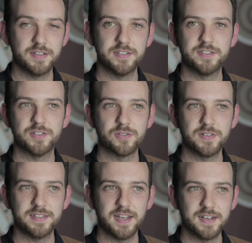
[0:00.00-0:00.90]

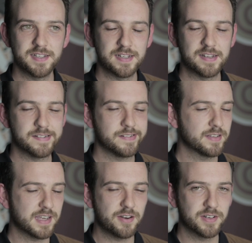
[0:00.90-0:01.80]
storytelling
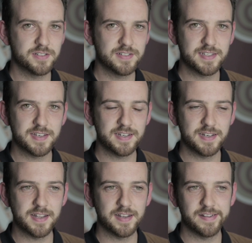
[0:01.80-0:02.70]
and character design